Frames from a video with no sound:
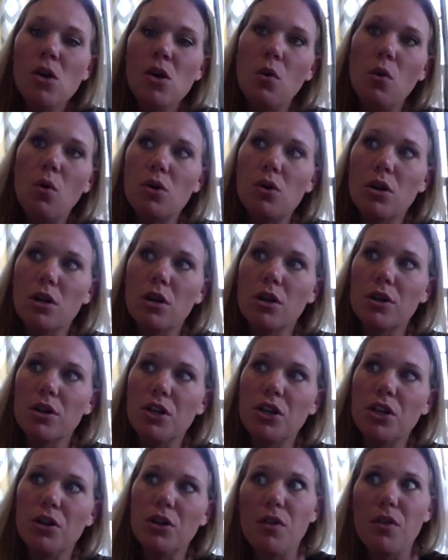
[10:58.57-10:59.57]
or
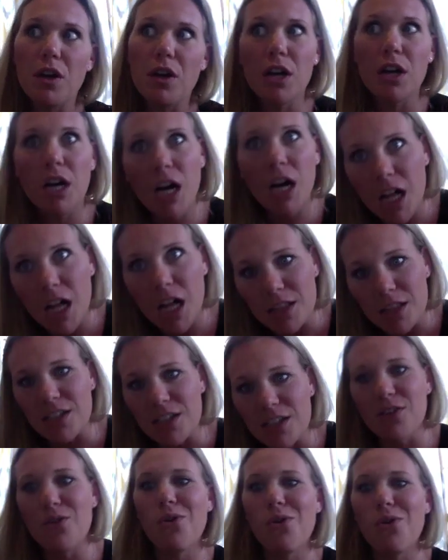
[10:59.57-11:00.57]
the
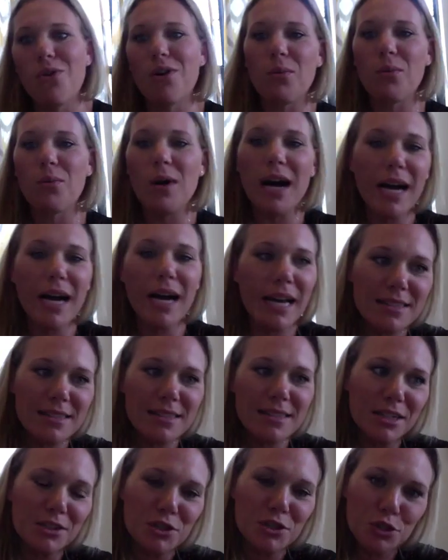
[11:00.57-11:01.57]
color, or why
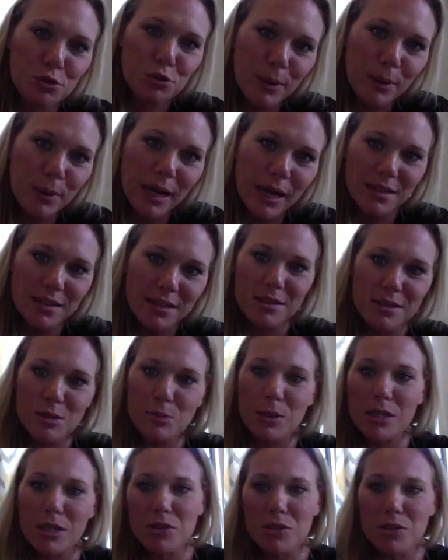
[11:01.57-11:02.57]
is there 2 buttons
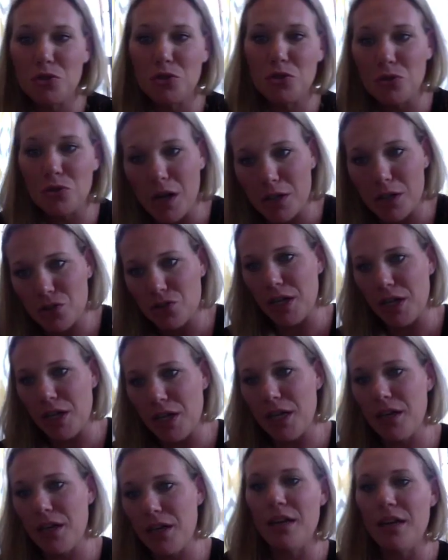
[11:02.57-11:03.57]
plus a
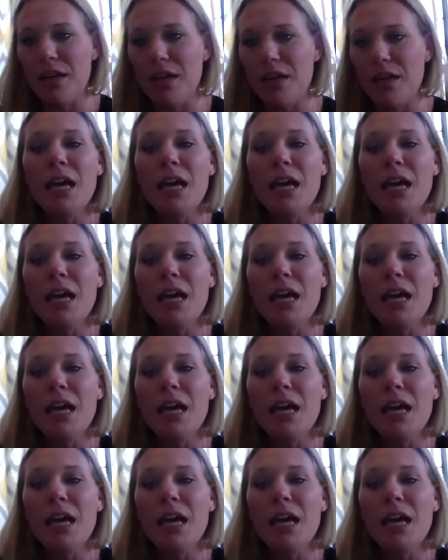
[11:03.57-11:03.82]
drawstring?